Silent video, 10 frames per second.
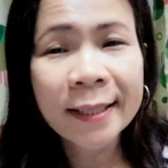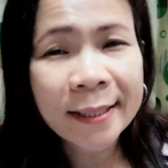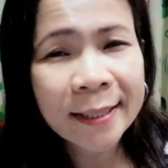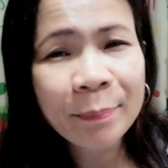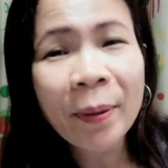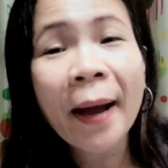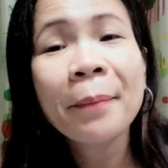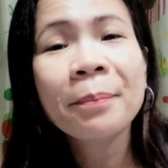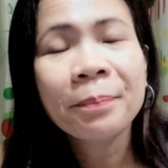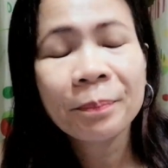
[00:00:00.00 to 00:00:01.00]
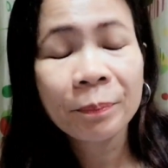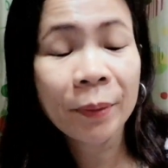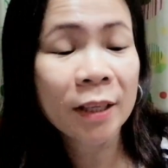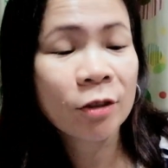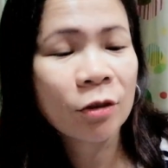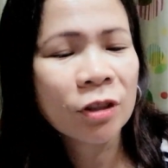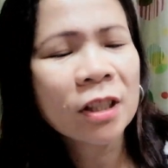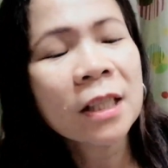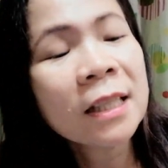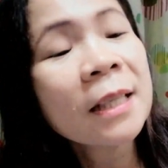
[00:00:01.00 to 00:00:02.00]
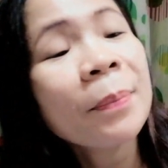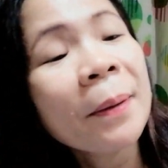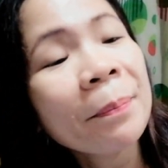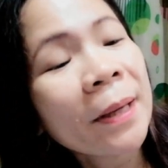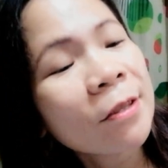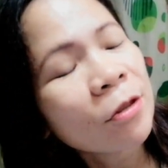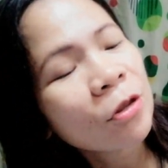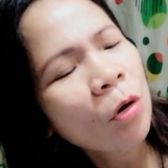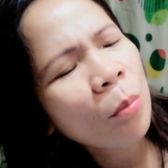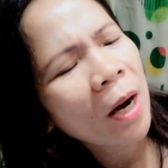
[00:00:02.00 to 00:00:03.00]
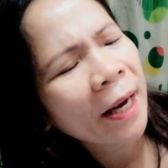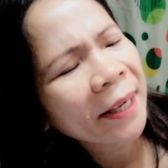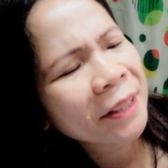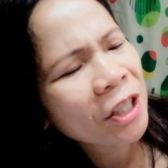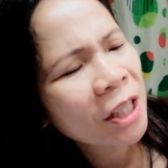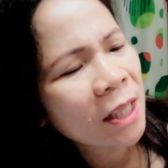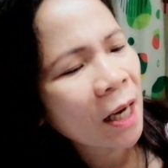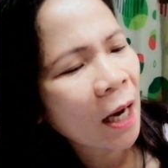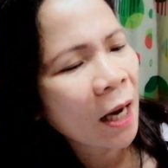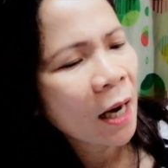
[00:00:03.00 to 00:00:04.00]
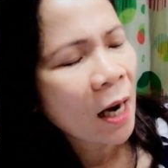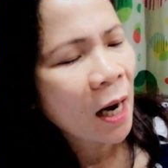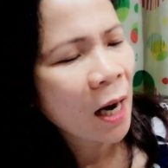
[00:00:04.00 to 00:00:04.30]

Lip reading: 65 pesos. 65 pesos to mga kachika.